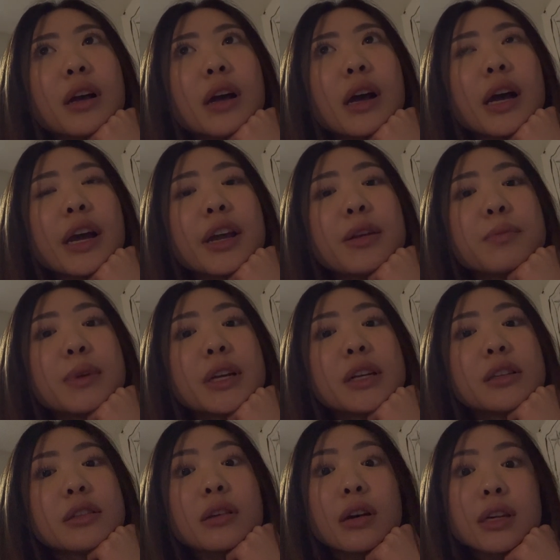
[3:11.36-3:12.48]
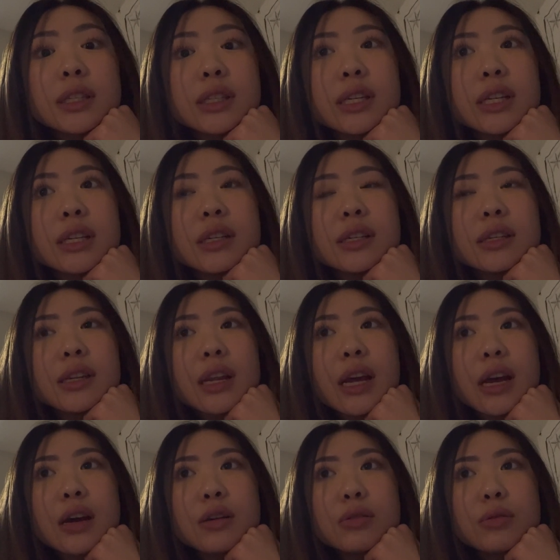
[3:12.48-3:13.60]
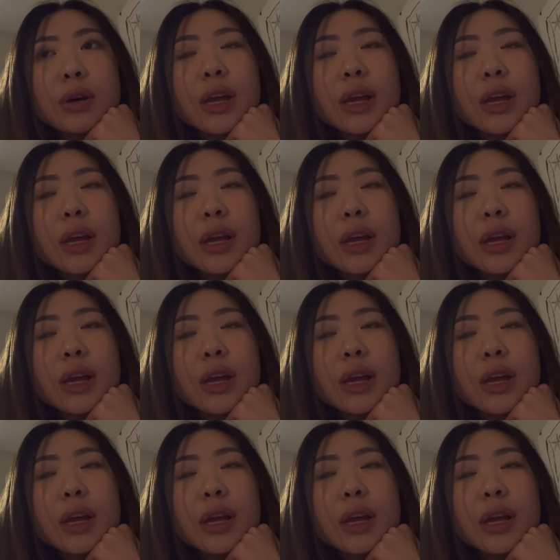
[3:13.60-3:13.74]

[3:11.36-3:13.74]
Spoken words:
I'm exhausted now